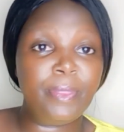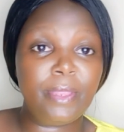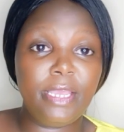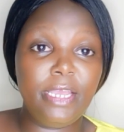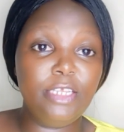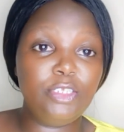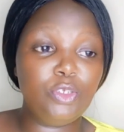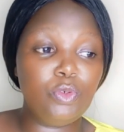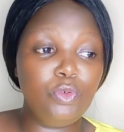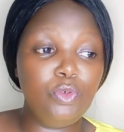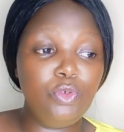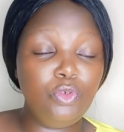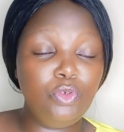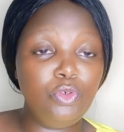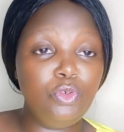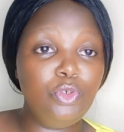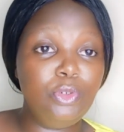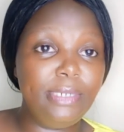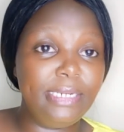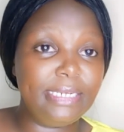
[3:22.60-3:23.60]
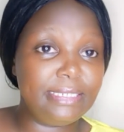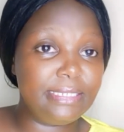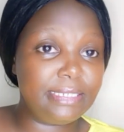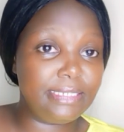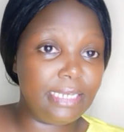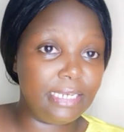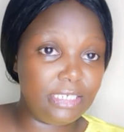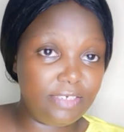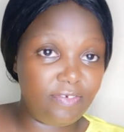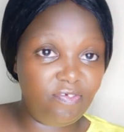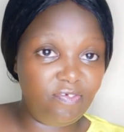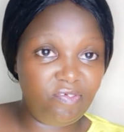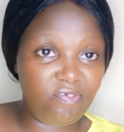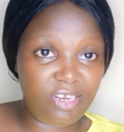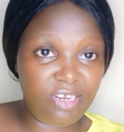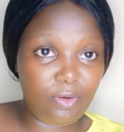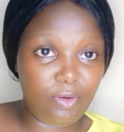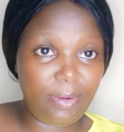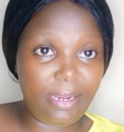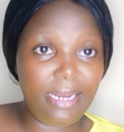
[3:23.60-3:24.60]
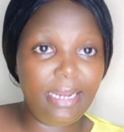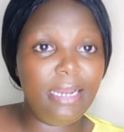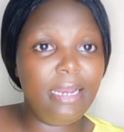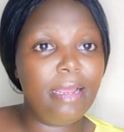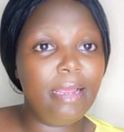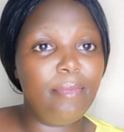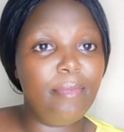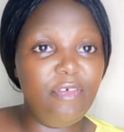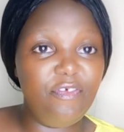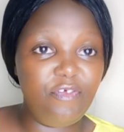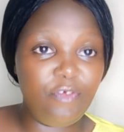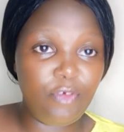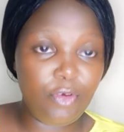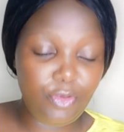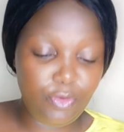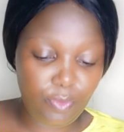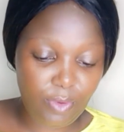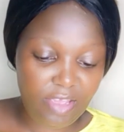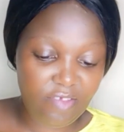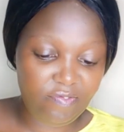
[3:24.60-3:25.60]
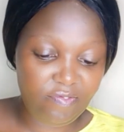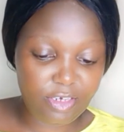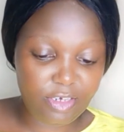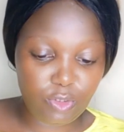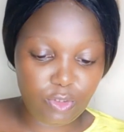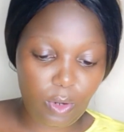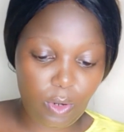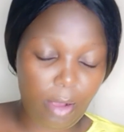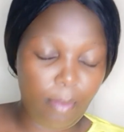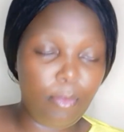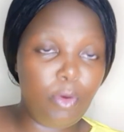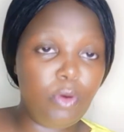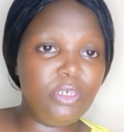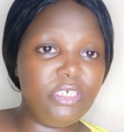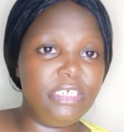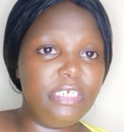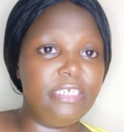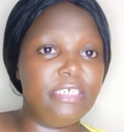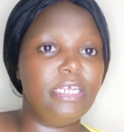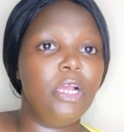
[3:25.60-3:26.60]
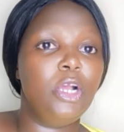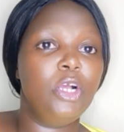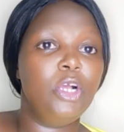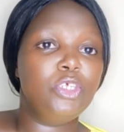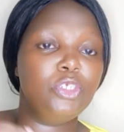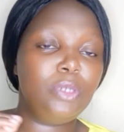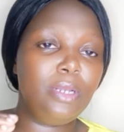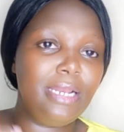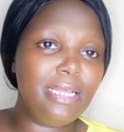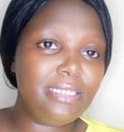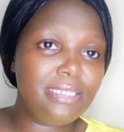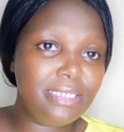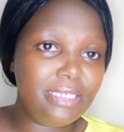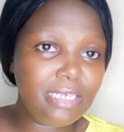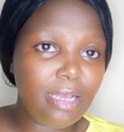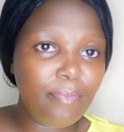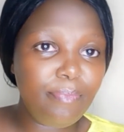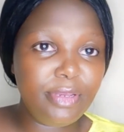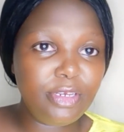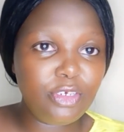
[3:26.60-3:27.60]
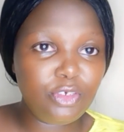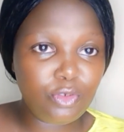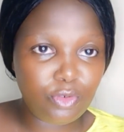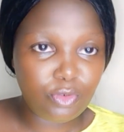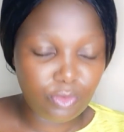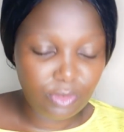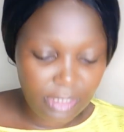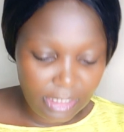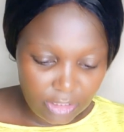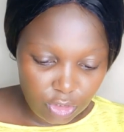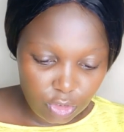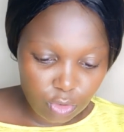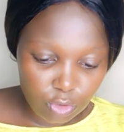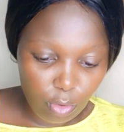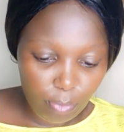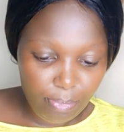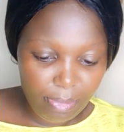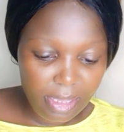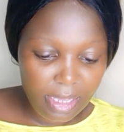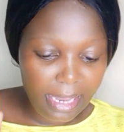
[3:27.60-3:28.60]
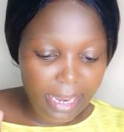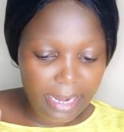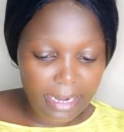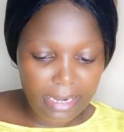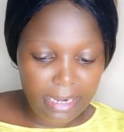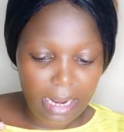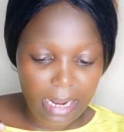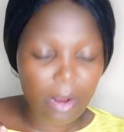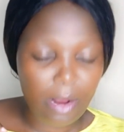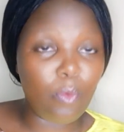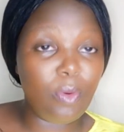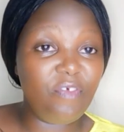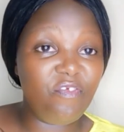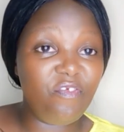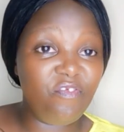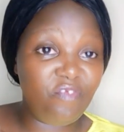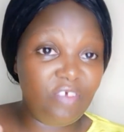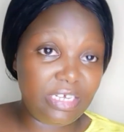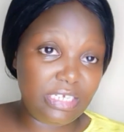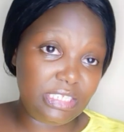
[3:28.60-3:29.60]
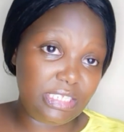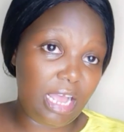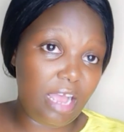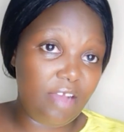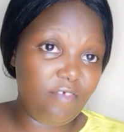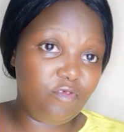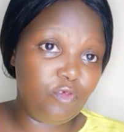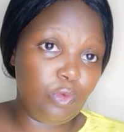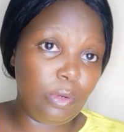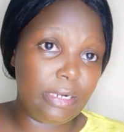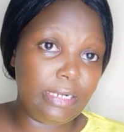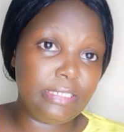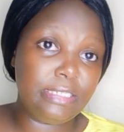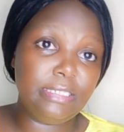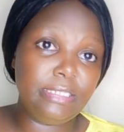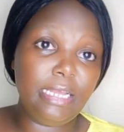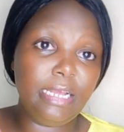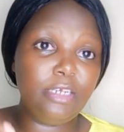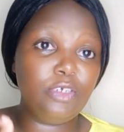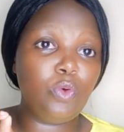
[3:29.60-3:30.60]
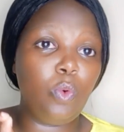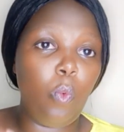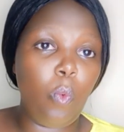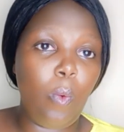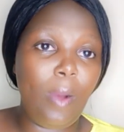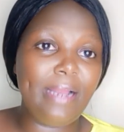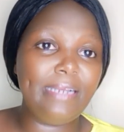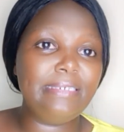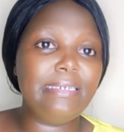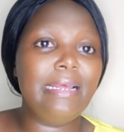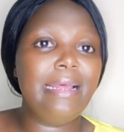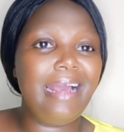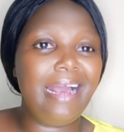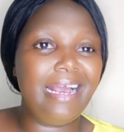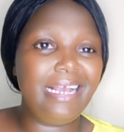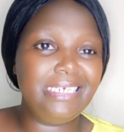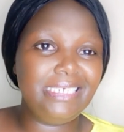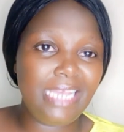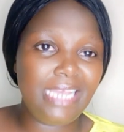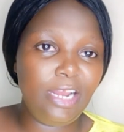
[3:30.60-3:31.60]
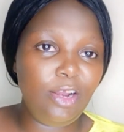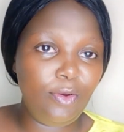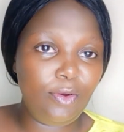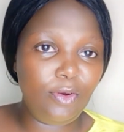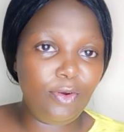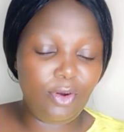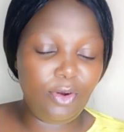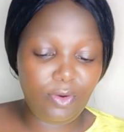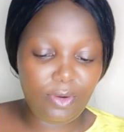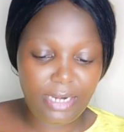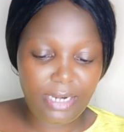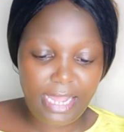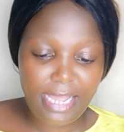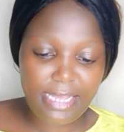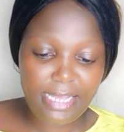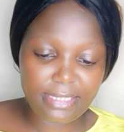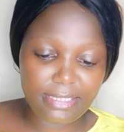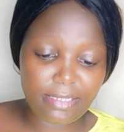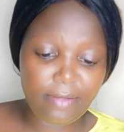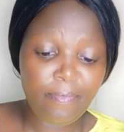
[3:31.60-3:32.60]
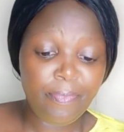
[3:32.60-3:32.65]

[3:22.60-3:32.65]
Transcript: it's good to do your research very well before you even talk about it. So let's jump into today's topic, and we first have to understand what a Shyloc loan is.